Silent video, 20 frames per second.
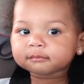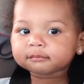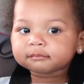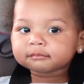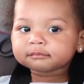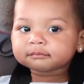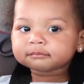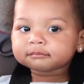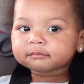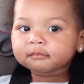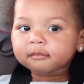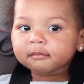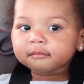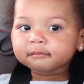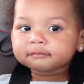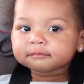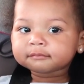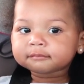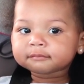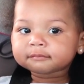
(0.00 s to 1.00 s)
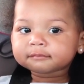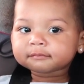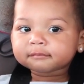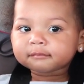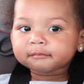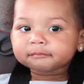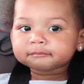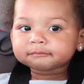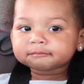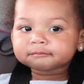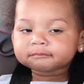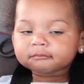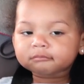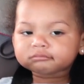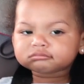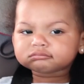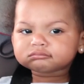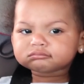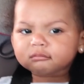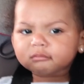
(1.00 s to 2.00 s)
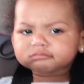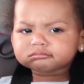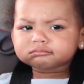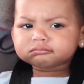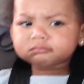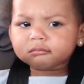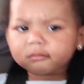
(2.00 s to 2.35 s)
Baby, is that yummy? You got, what you got,